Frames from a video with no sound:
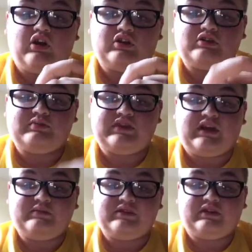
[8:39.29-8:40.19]

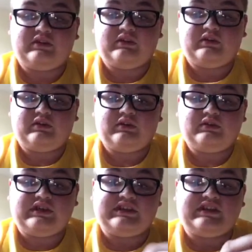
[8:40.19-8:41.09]
sometimes it
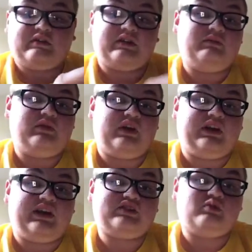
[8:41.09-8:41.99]
sends out a
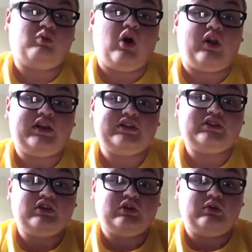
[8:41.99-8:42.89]
connection warning
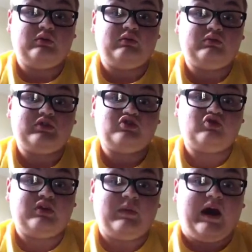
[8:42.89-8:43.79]
to the
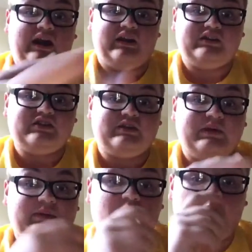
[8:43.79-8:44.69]
streamer and to the
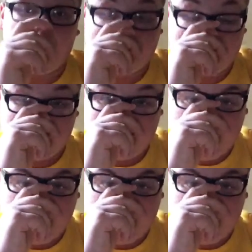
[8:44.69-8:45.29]
people watching.